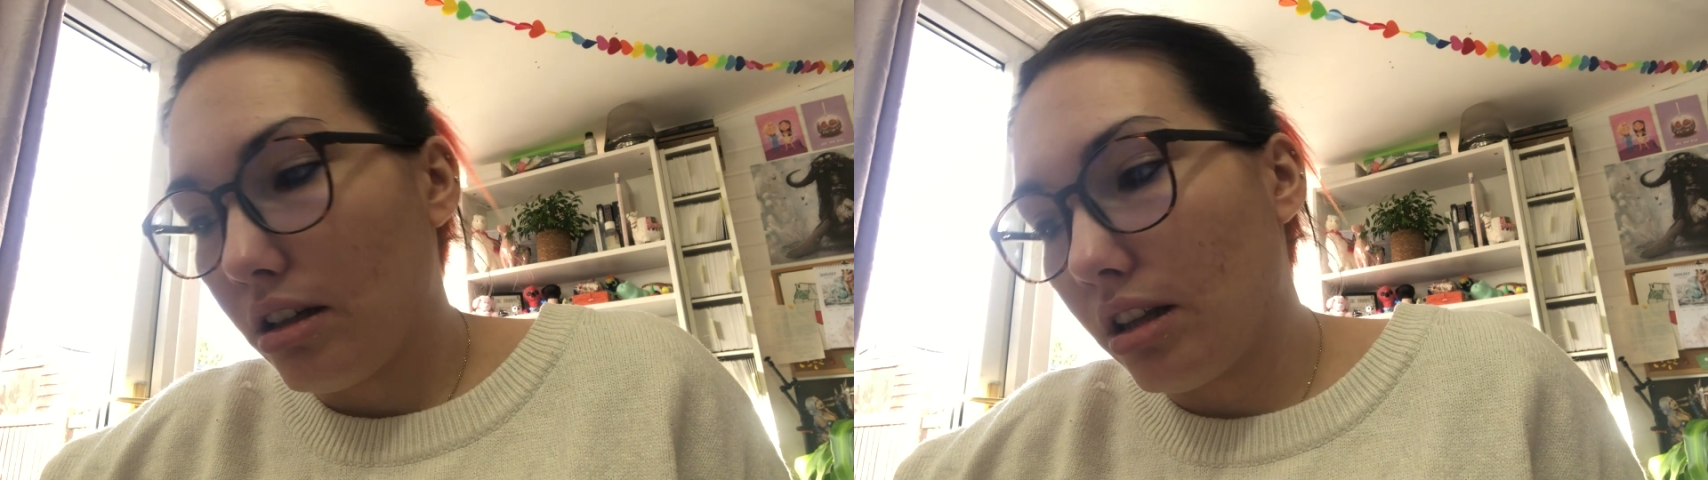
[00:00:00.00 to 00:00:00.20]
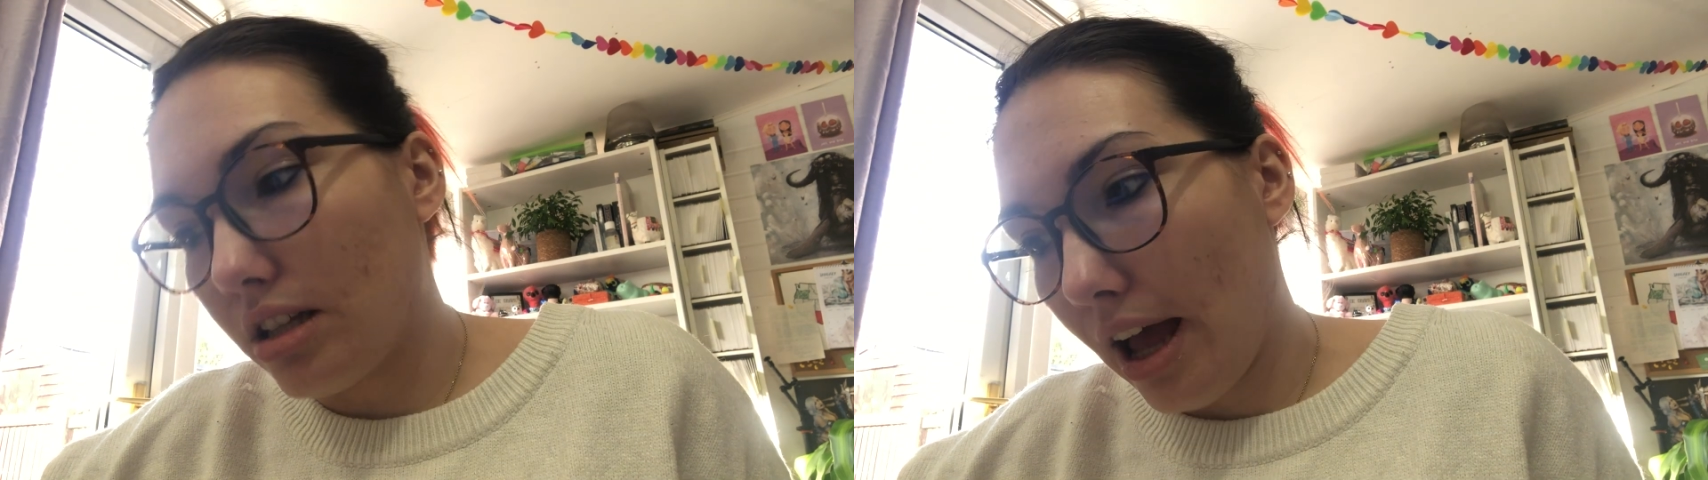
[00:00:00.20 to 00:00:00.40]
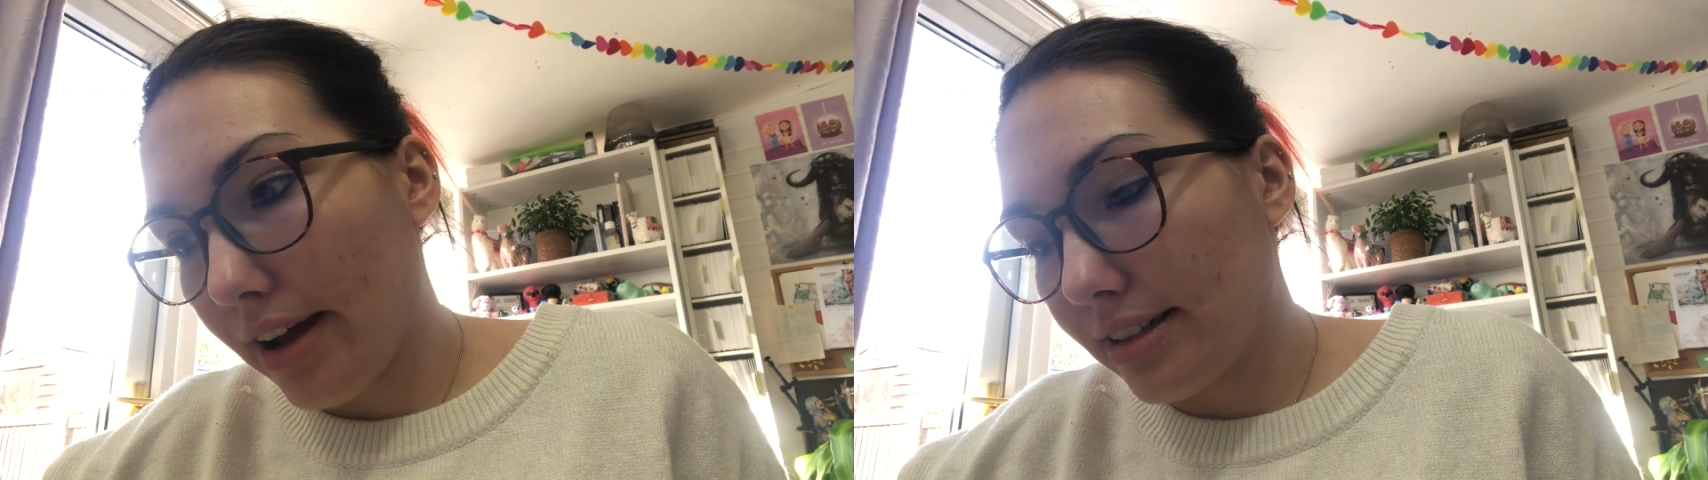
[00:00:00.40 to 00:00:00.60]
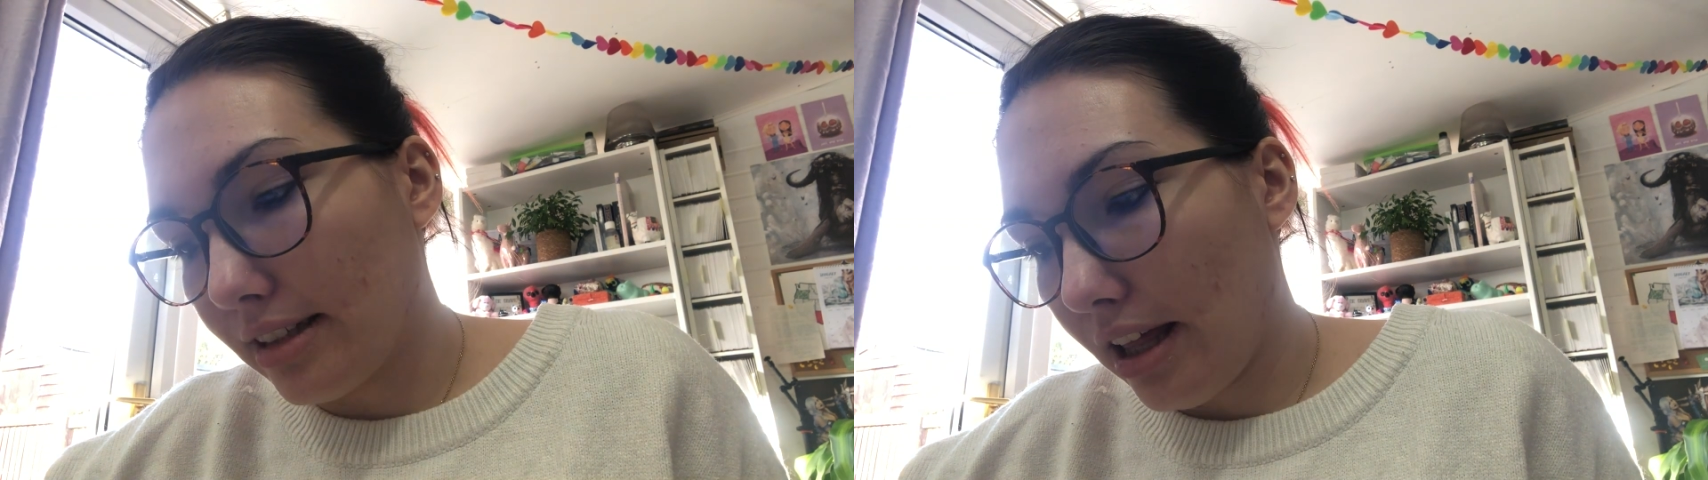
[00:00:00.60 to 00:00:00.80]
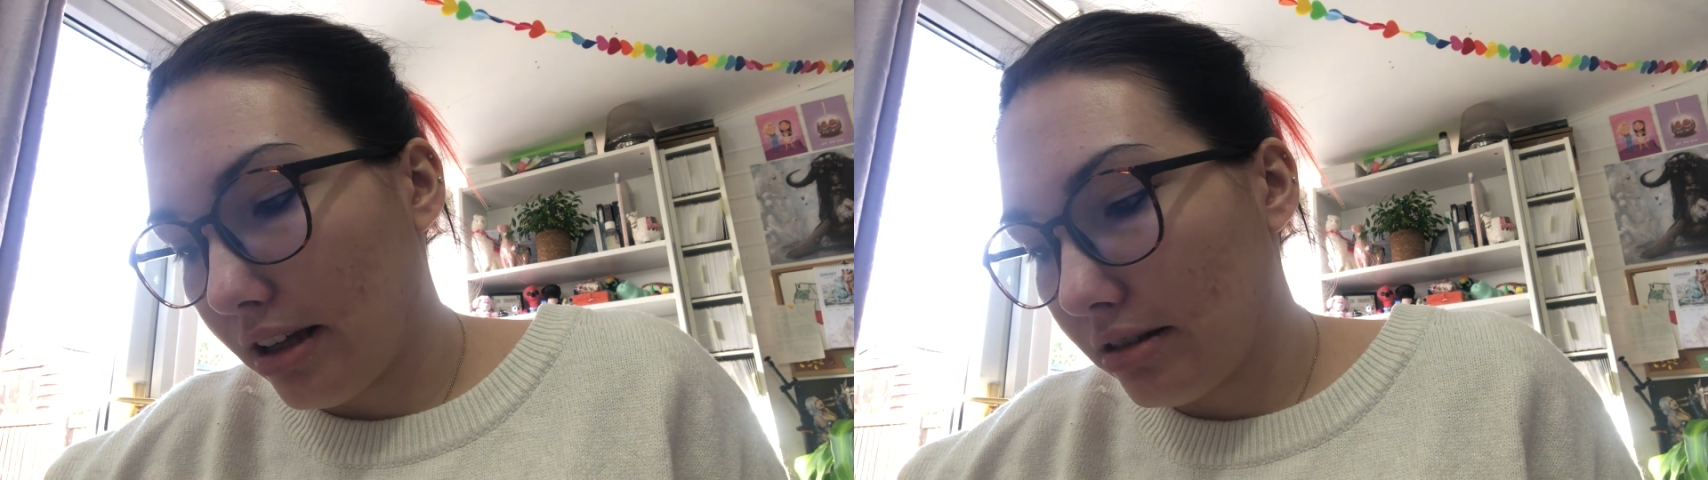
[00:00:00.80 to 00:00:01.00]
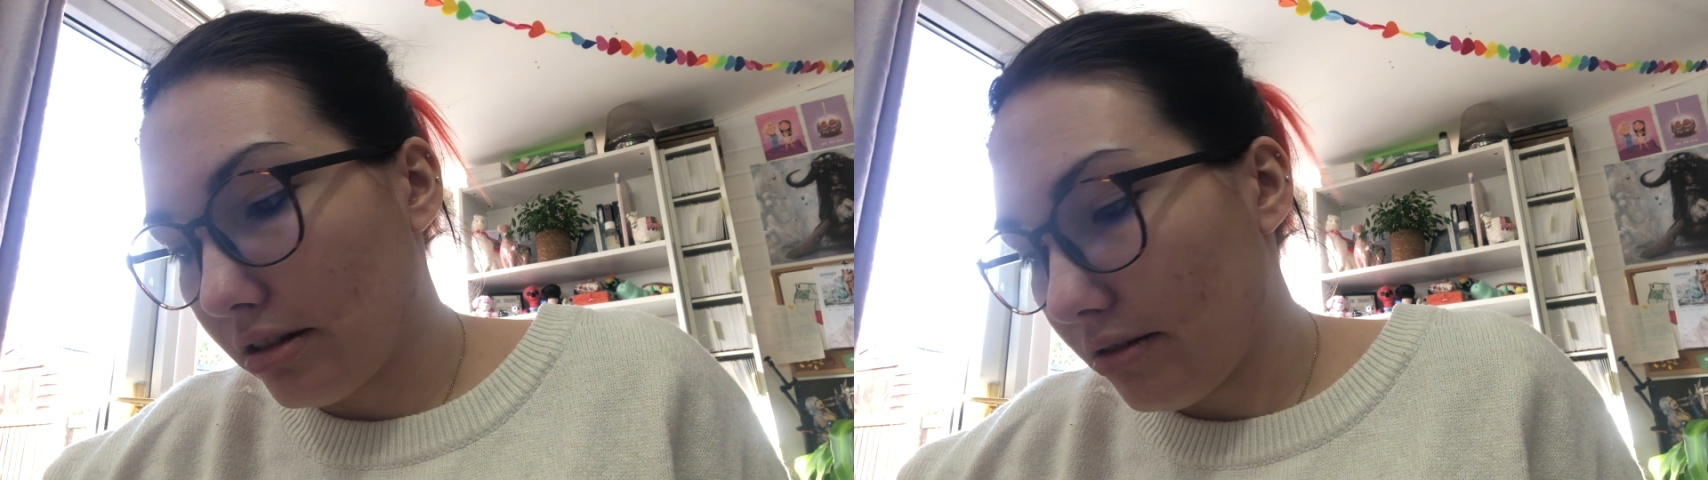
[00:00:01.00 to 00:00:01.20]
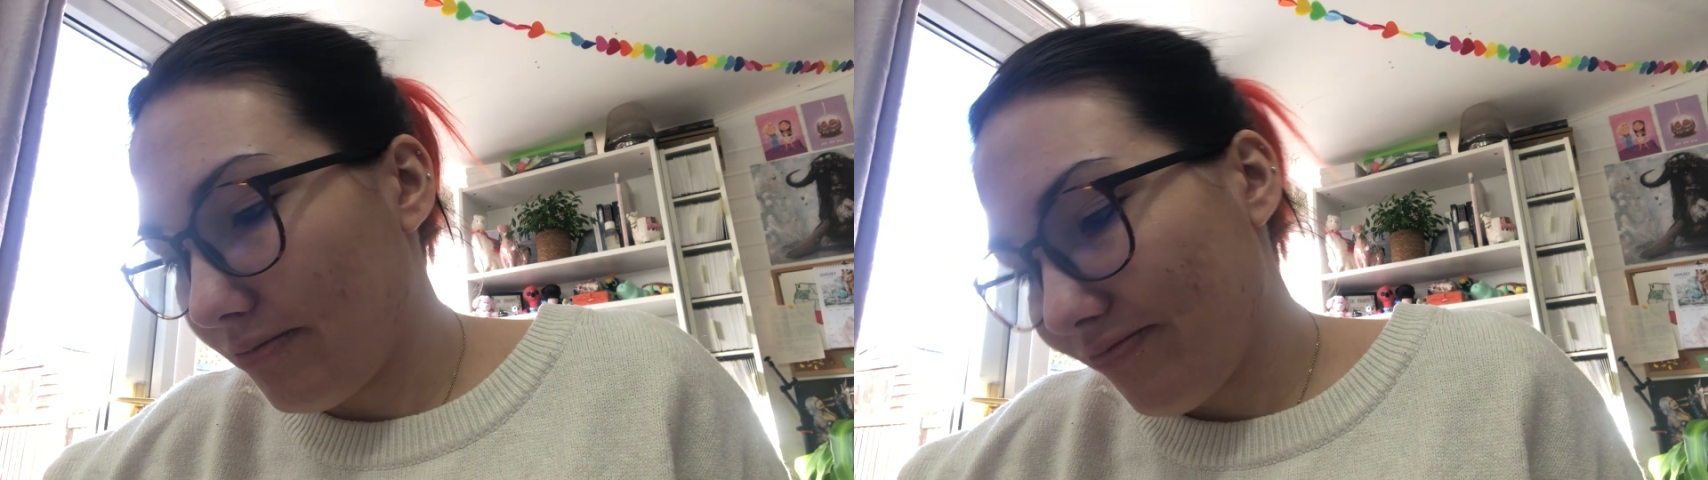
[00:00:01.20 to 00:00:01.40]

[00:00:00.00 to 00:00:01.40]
the tax thing, so